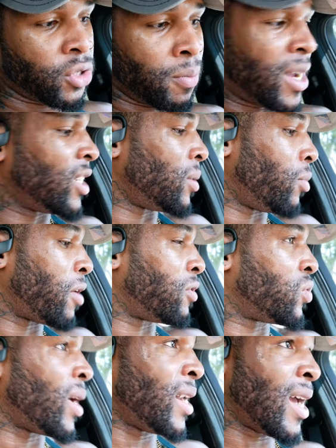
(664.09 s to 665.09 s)
I'm making some
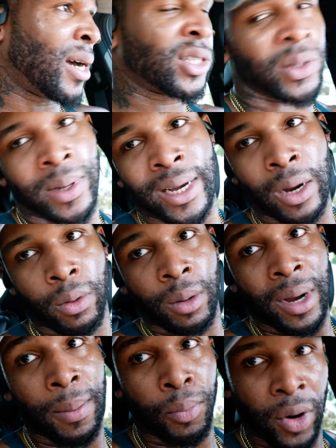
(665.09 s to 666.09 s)
breakfast right now, so I ain't gotta worry
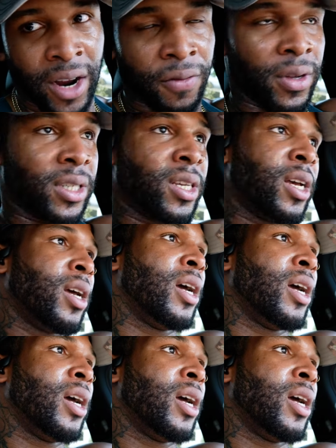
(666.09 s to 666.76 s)
about breakfast.